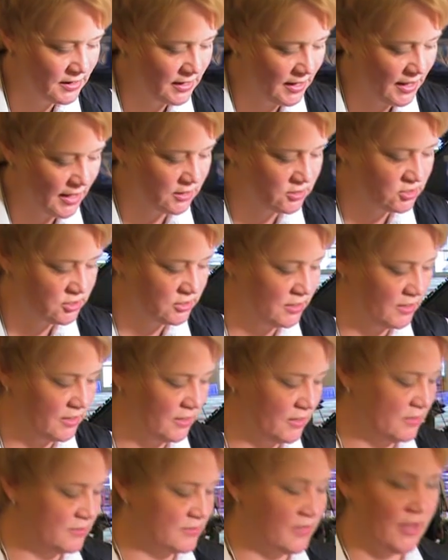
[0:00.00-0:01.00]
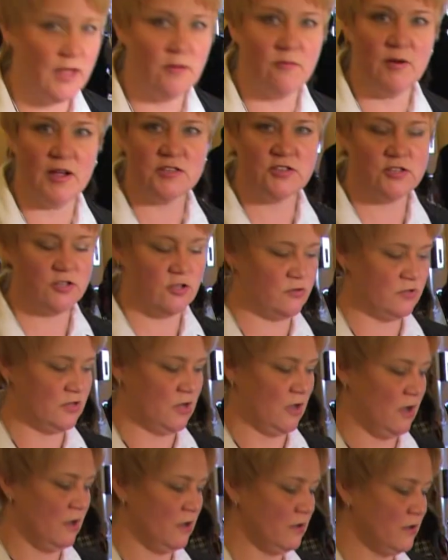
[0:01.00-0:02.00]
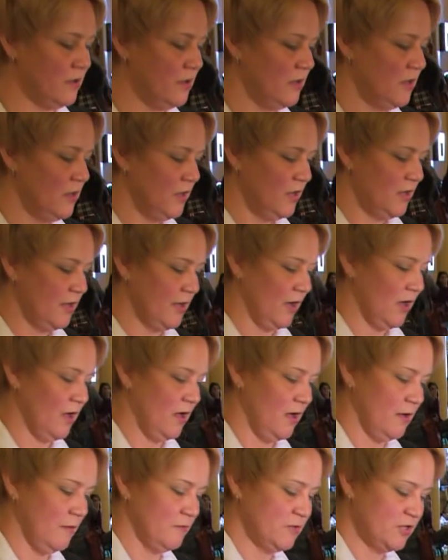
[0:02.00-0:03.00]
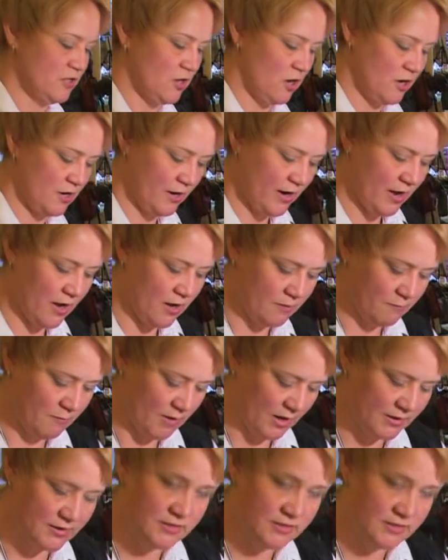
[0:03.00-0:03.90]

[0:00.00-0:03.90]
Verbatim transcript: He actually is a rescue dog. Um, started out in my